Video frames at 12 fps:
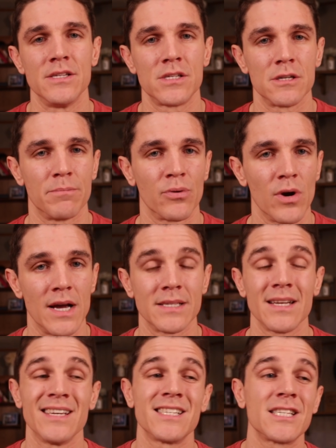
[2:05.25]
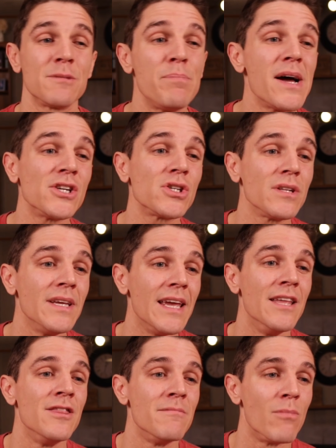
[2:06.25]
is suppressed, especially
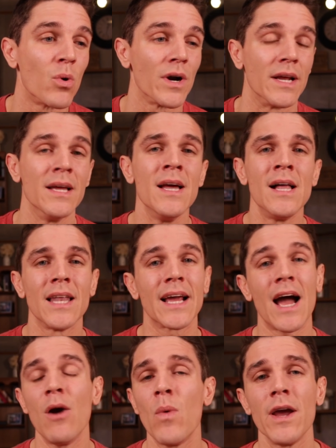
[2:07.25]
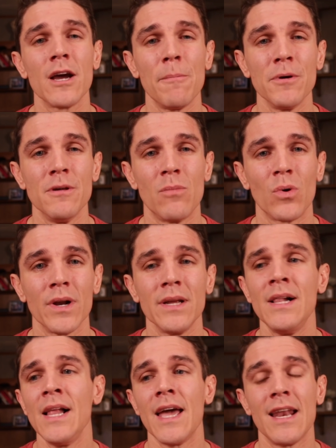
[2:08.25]
in the morning. Like, I wake up in the
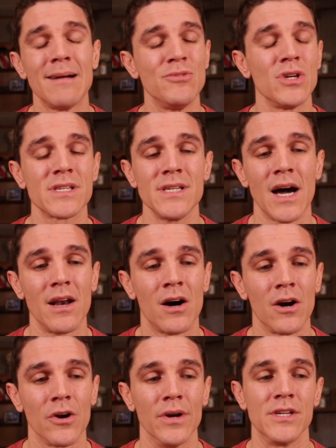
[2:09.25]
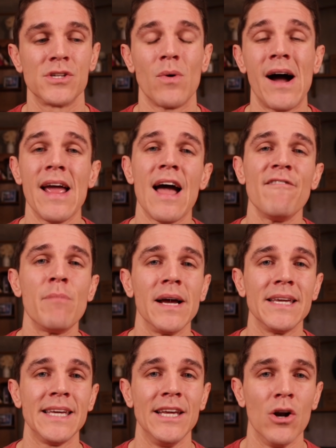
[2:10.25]
morning and I'm just not hungry. So I have
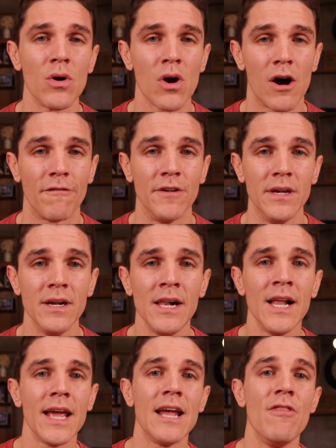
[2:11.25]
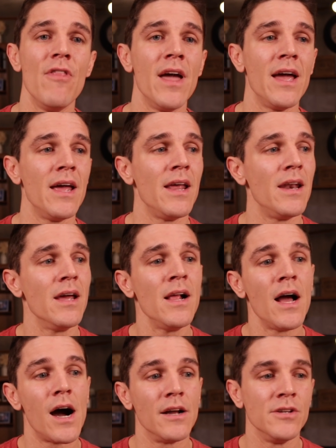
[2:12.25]
my keto coffee, and then
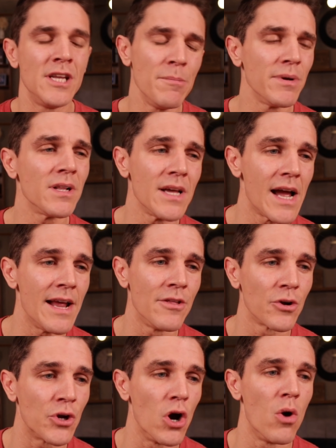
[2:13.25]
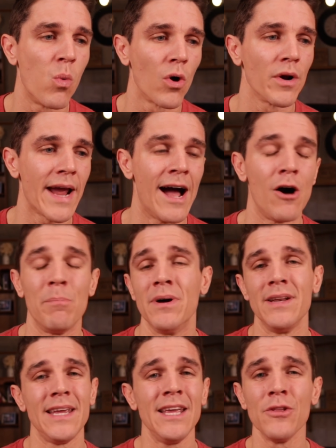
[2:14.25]
typically I either go work out,
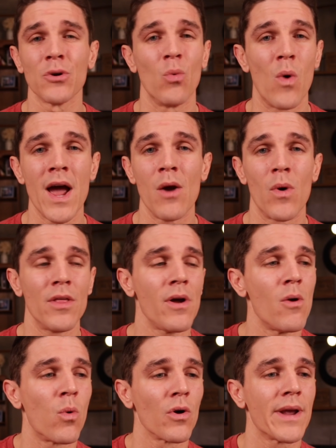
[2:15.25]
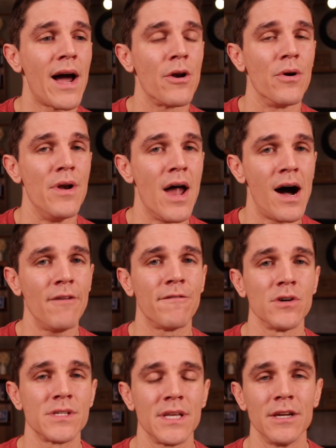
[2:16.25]
but either way, whether I work out or not
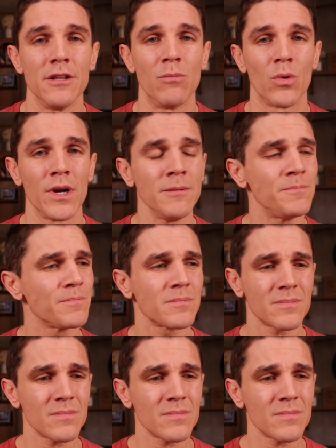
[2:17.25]
first thing in the morning,